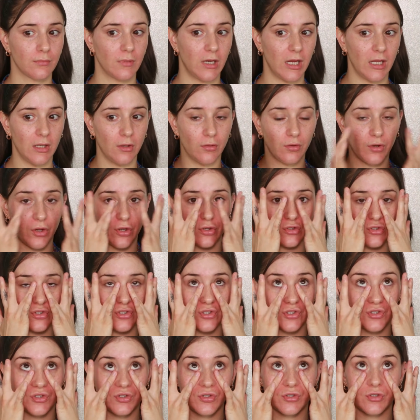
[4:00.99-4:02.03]
I look
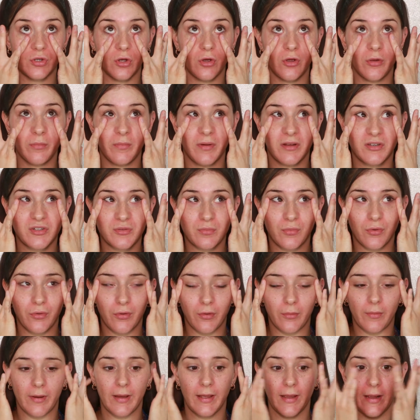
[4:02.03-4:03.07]
so much more
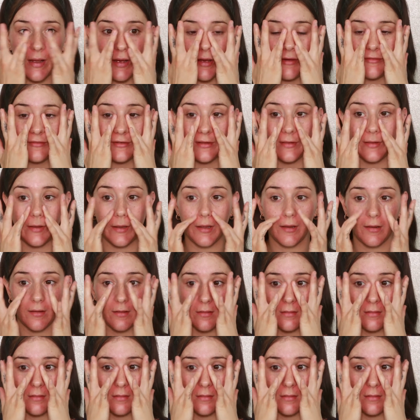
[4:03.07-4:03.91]
awake after that.